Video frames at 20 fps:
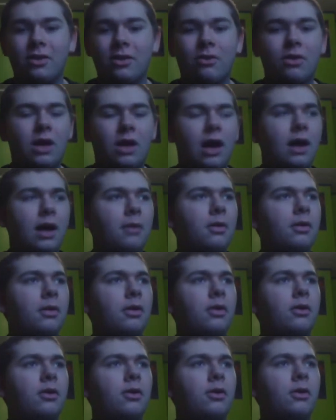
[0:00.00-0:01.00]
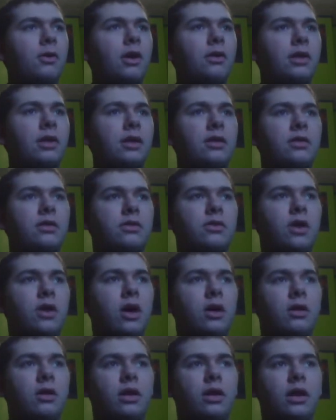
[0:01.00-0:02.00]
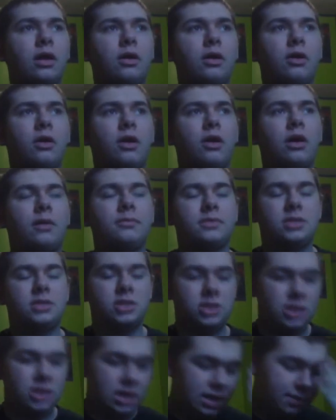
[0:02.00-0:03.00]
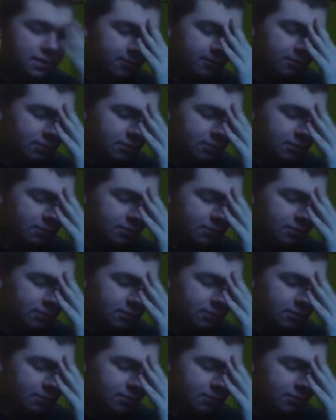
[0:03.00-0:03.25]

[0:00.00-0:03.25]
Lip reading: No, I don't think his daughter. I don't know. Shit.